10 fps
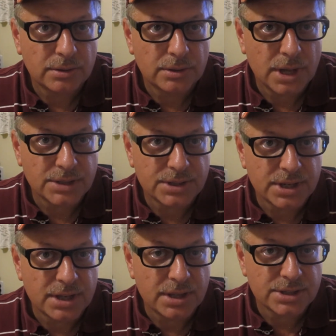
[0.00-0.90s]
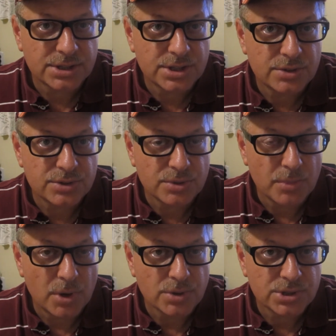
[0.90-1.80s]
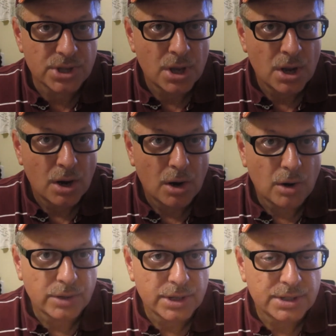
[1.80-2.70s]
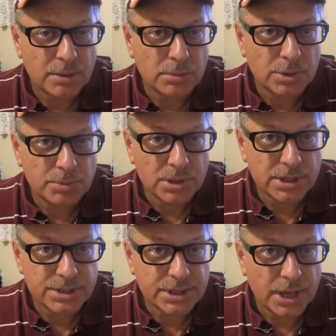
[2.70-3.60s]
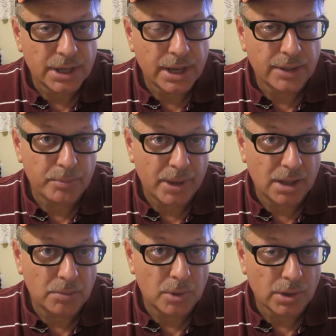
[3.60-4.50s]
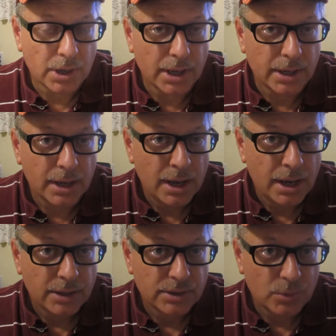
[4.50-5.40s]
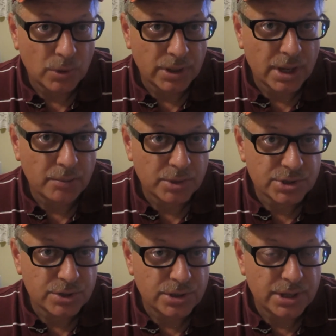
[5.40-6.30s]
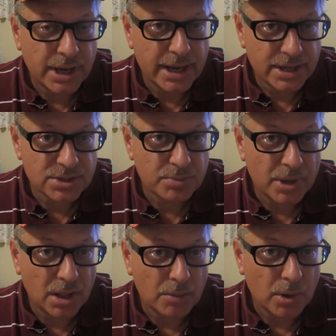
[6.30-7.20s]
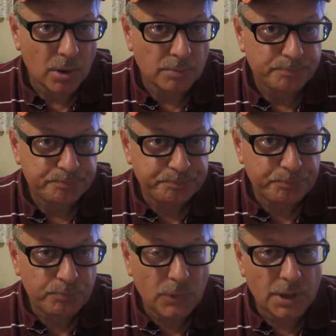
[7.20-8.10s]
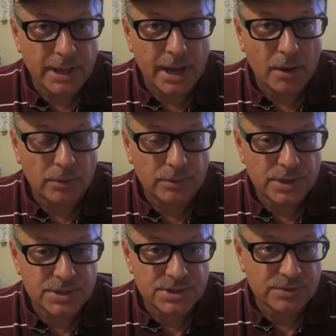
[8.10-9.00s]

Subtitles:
knots that he likes to use the most are the double loop clinch knot and the Palomar knot. The one that I'm going to show you today is the Palomar. Now, this is a